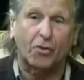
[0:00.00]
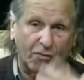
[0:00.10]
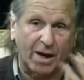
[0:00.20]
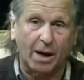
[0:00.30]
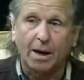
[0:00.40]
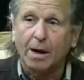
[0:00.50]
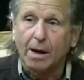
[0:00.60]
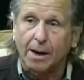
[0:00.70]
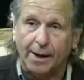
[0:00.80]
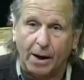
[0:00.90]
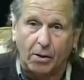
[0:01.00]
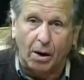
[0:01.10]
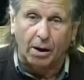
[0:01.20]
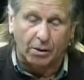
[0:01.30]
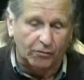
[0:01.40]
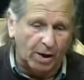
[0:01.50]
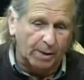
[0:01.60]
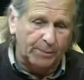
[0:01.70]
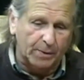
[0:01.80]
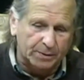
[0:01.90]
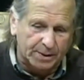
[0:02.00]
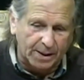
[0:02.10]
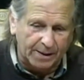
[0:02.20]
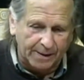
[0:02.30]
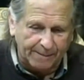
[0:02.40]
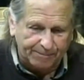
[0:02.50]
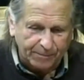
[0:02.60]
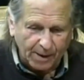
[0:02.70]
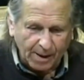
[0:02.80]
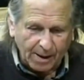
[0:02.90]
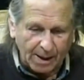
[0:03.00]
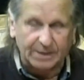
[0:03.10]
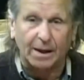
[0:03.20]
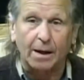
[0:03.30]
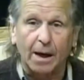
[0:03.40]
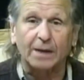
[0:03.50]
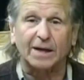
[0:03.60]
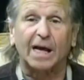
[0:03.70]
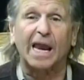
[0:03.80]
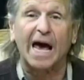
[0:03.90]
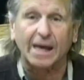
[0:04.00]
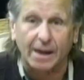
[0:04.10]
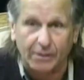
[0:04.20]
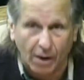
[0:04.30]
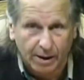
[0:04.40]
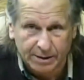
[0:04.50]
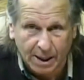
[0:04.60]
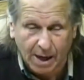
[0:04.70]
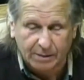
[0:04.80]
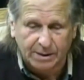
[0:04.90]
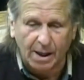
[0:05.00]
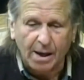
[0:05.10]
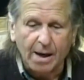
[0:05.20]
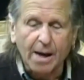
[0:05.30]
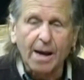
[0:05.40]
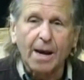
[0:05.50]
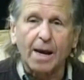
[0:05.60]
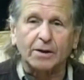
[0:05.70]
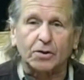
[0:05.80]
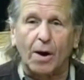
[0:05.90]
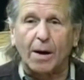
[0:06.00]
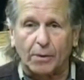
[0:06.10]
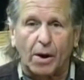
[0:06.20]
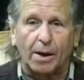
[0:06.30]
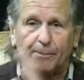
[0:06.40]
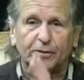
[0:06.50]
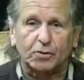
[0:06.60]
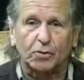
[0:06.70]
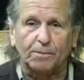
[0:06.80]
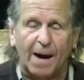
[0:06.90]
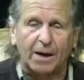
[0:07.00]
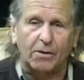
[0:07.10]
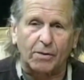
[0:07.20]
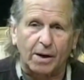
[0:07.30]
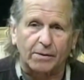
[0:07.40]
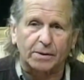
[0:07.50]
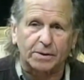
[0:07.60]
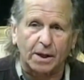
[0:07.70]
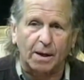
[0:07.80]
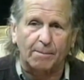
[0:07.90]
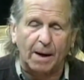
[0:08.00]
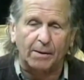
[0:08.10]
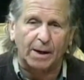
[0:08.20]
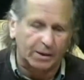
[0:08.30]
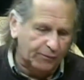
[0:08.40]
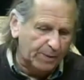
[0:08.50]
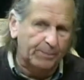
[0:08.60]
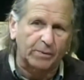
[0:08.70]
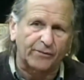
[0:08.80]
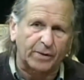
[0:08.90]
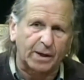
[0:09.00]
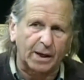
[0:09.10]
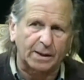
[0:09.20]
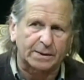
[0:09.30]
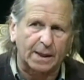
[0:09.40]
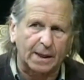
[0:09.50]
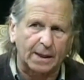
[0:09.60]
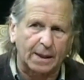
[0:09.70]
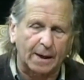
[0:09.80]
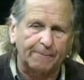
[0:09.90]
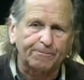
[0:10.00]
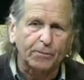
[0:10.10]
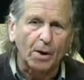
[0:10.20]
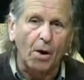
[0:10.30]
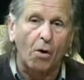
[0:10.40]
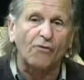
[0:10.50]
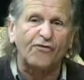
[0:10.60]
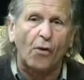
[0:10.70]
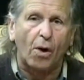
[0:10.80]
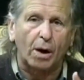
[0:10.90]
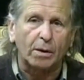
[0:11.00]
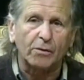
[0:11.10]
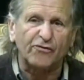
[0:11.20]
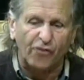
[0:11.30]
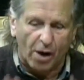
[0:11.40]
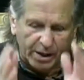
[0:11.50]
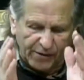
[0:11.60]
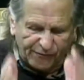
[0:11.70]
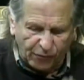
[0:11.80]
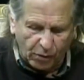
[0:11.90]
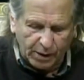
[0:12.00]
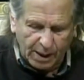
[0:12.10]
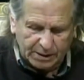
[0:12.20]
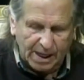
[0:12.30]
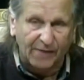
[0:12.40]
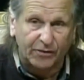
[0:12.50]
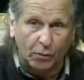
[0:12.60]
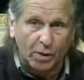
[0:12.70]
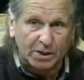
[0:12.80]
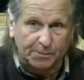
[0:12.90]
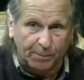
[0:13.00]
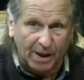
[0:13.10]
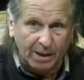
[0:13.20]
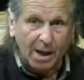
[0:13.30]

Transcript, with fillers: career in alcohol and drug abuse and, uh, as, a, as a client, not as a counselor. And so I went on and pursued my career, and she got married, had three beautiful kids. And uh, 04, 44 years after we split,